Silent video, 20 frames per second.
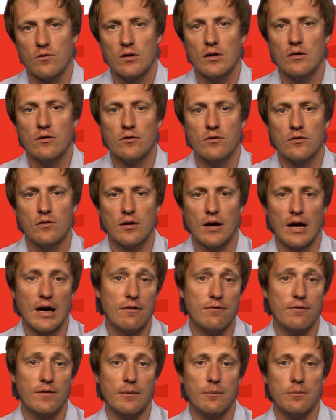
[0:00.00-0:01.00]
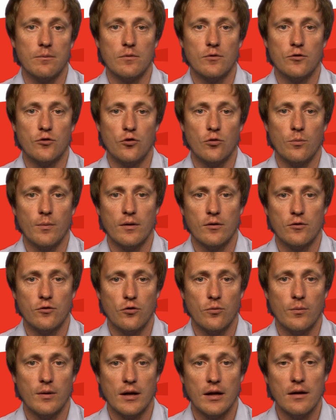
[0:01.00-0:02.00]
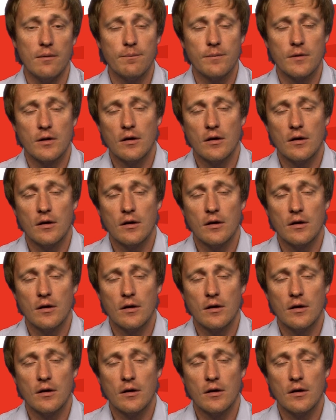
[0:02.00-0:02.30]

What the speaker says: we don't have them too many.